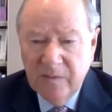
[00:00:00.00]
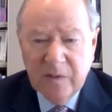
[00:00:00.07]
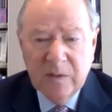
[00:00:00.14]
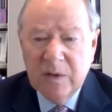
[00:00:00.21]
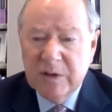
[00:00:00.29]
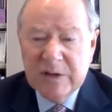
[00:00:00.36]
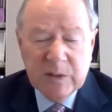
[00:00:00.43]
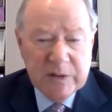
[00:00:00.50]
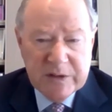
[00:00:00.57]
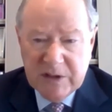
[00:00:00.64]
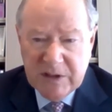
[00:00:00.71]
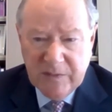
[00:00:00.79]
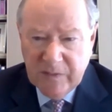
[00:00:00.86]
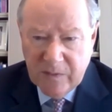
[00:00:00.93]
for all
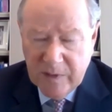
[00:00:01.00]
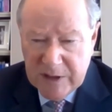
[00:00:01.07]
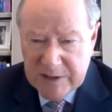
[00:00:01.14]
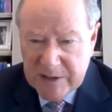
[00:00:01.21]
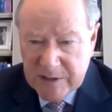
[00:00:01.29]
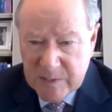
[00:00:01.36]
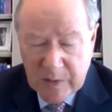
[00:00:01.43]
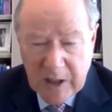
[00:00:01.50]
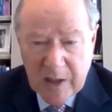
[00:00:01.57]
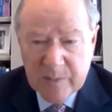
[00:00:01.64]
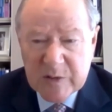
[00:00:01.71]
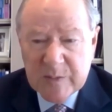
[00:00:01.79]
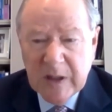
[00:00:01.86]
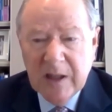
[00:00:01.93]
sorts of different reasons,
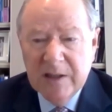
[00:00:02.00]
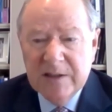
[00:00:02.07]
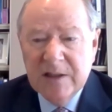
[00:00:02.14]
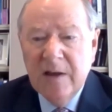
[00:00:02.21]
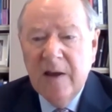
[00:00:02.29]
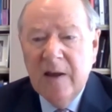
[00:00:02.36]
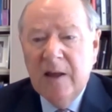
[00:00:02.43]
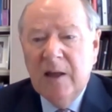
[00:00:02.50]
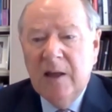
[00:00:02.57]
perhaps because